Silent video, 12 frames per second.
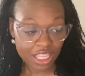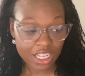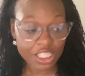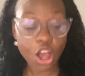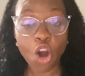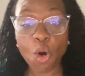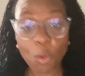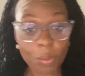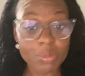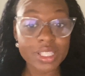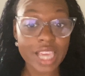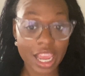his
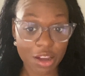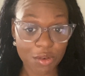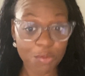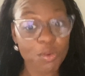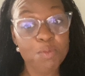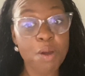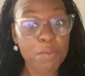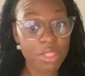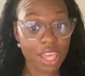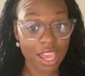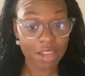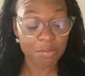hometown. Remember
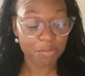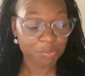that.